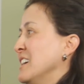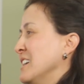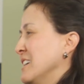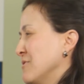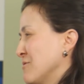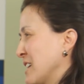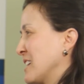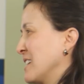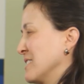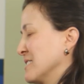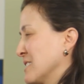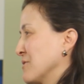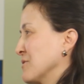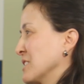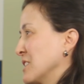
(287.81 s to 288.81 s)
in rankings
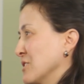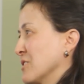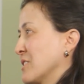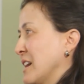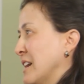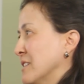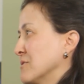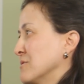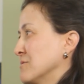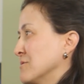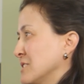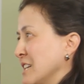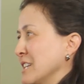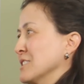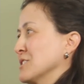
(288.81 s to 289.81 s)
that really look at
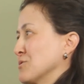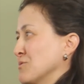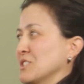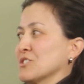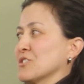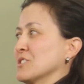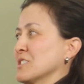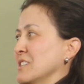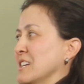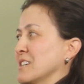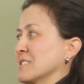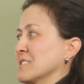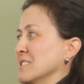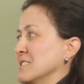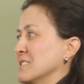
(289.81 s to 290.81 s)
science, research, and
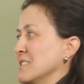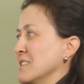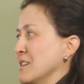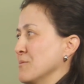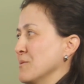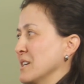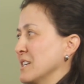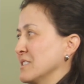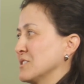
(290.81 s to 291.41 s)
excellence in that way.